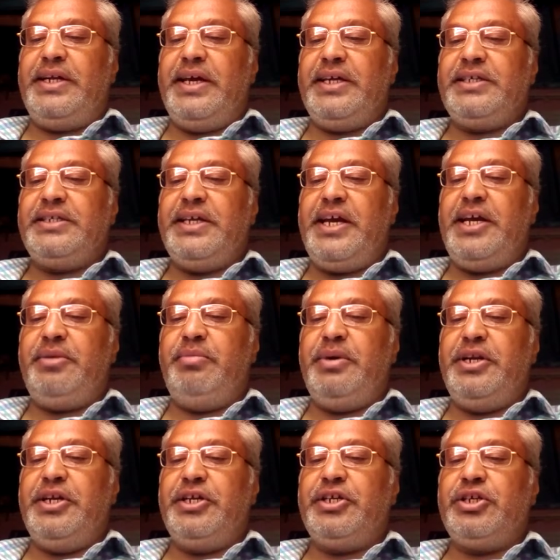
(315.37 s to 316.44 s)
takes 8
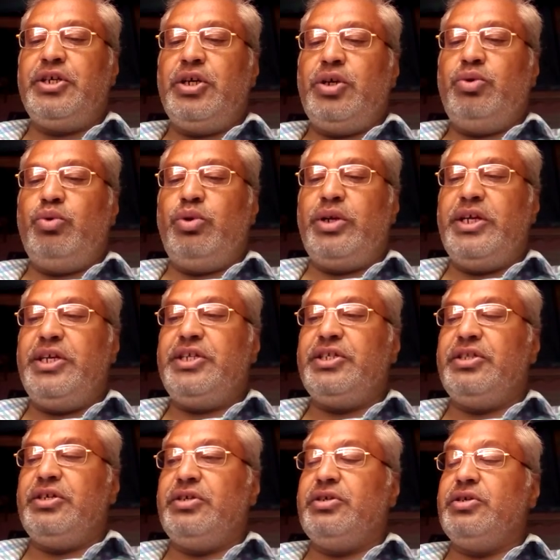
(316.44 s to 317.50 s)
minutes to reach
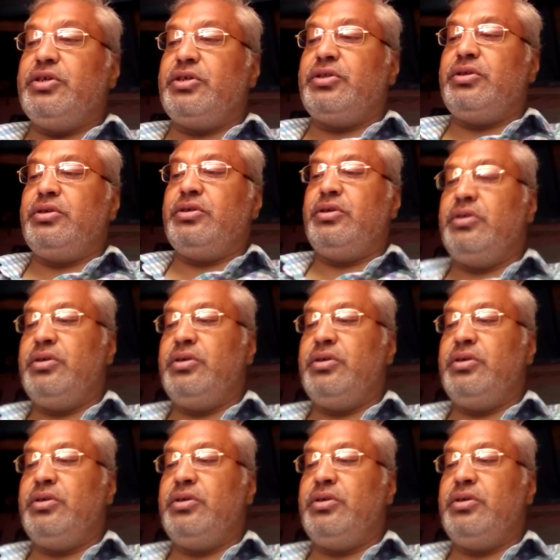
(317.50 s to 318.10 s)
the earth.